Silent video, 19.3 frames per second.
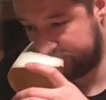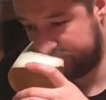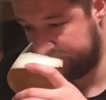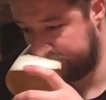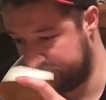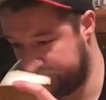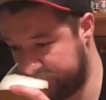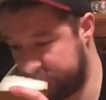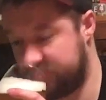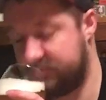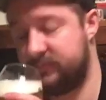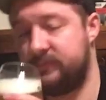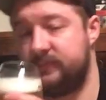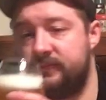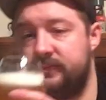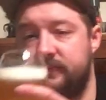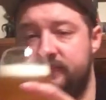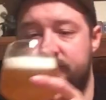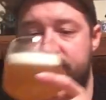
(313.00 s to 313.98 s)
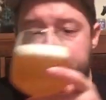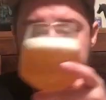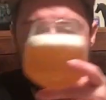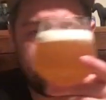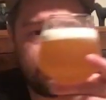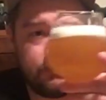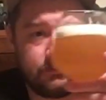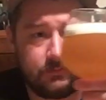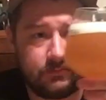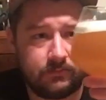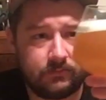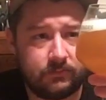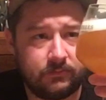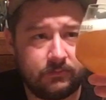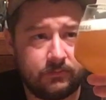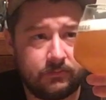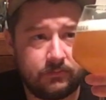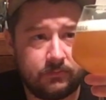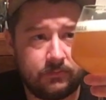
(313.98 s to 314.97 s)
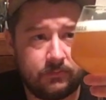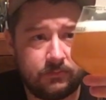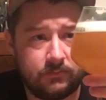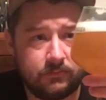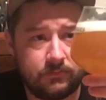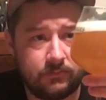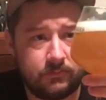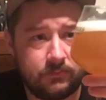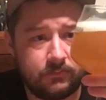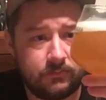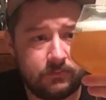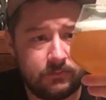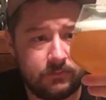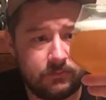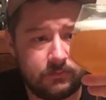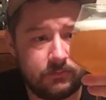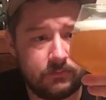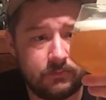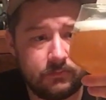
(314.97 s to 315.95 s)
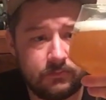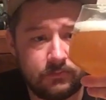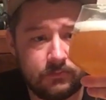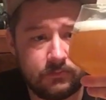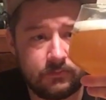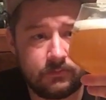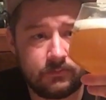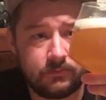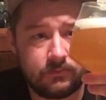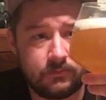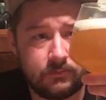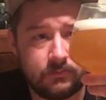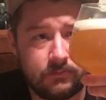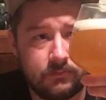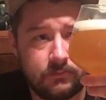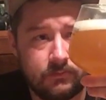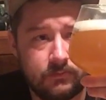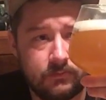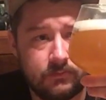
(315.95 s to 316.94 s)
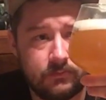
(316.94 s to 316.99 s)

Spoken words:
Nothing is said.